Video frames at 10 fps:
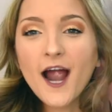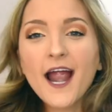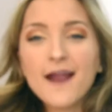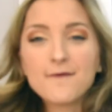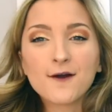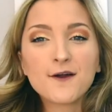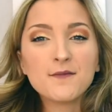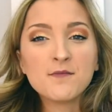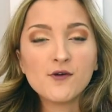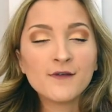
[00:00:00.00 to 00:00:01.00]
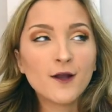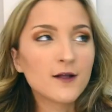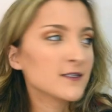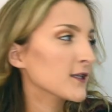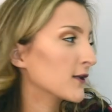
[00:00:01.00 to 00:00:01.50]
Alright, we're going to be moving
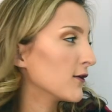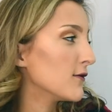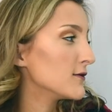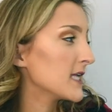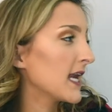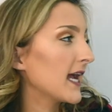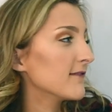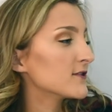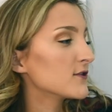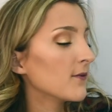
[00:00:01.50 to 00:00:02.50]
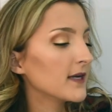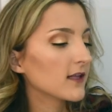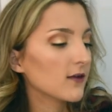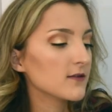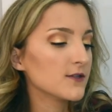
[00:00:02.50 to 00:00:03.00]
on to the clothes and I have so many
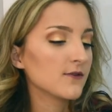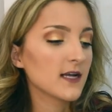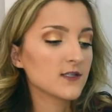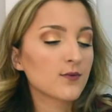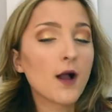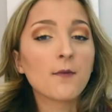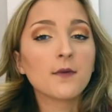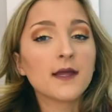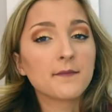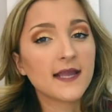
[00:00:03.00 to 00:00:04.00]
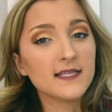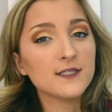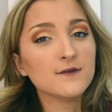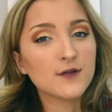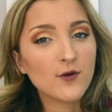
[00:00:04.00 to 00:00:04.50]
clothes and you guys are probably like McKenzie,
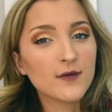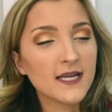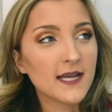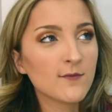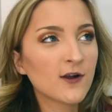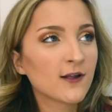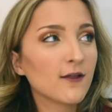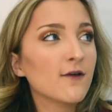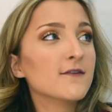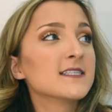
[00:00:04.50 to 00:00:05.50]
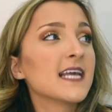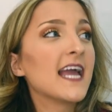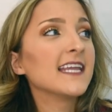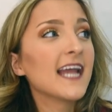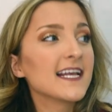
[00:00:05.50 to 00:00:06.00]
you don't need any more clothes.
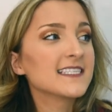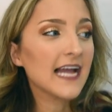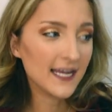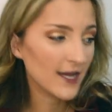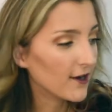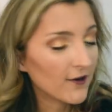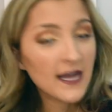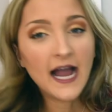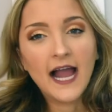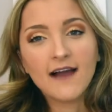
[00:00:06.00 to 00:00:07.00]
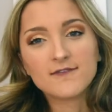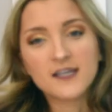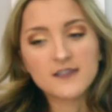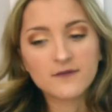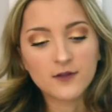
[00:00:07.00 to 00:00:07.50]
And yes, I know I have
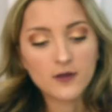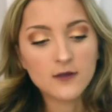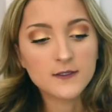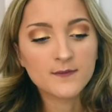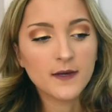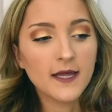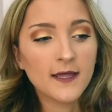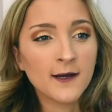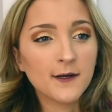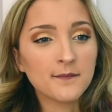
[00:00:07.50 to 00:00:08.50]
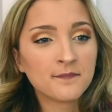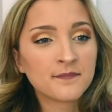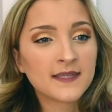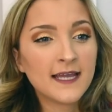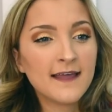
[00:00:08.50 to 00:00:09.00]
tons of clothes, but um,
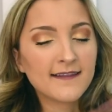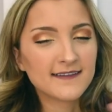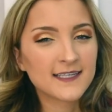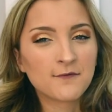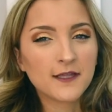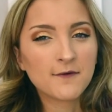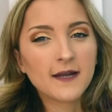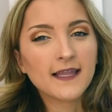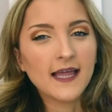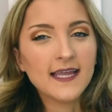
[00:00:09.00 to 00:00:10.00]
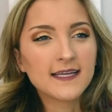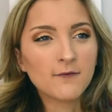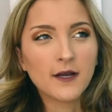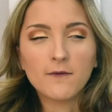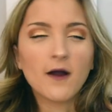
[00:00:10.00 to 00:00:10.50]
that's like really what I like and
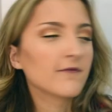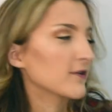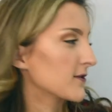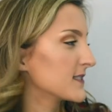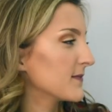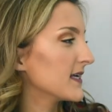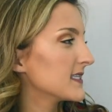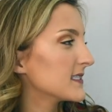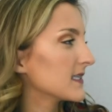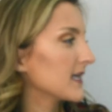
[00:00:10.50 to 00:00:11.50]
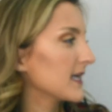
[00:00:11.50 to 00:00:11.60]
what I want for Christmas.